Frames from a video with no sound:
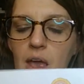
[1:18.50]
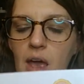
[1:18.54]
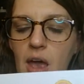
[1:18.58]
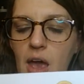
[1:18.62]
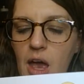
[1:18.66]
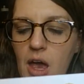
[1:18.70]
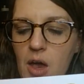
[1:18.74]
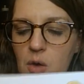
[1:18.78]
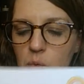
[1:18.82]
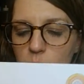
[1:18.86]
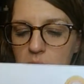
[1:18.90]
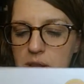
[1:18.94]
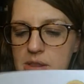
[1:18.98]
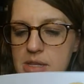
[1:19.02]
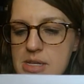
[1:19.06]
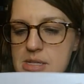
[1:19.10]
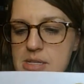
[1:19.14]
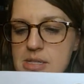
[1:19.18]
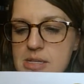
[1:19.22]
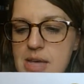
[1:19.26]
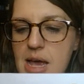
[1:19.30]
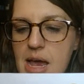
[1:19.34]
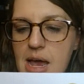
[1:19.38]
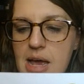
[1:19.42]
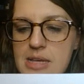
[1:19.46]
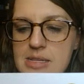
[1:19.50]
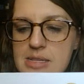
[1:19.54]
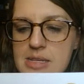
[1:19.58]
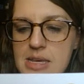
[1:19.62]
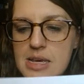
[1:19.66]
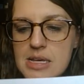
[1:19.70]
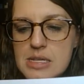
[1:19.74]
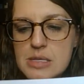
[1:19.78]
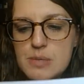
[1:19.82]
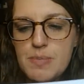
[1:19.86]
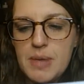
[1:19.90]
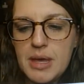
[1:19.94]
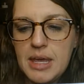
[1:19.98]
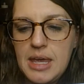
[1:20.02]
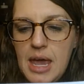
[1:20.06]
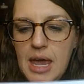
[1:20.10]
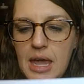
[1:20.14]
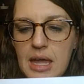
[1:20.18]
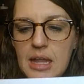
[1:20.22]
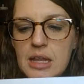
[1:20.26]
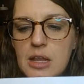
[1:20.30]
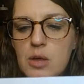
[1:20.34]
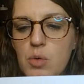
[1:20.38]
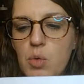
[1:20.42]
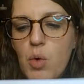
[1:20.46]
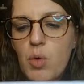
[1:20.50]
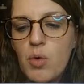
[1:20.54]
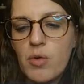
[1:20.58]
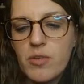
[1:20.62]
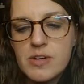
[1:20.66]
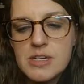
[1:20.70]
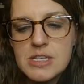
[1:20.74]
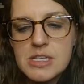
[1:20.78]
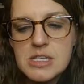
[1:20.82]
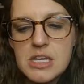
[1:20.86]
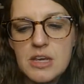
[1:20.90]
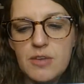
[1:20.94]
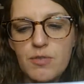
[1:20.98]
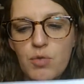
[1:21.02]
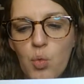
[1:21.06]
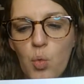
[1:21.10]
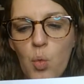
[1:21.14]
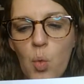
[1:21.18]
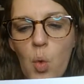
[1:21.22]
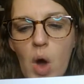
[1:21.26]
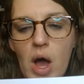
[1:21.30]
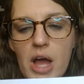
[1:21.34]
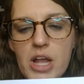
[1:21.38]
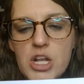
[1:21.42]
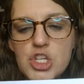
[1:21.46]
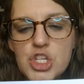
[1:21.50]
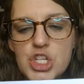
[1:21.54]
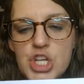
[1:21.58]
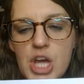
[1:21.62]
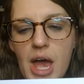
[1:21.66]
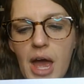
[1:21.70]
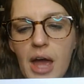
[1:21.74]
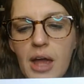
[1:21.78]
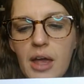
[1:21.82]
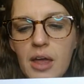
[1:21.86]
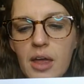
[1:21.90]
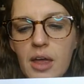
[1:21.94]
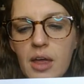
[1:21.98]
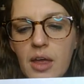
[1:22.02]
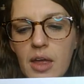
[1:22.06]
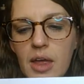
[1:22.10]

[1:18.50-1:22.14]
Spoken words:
And what this says is Michaela will receive one check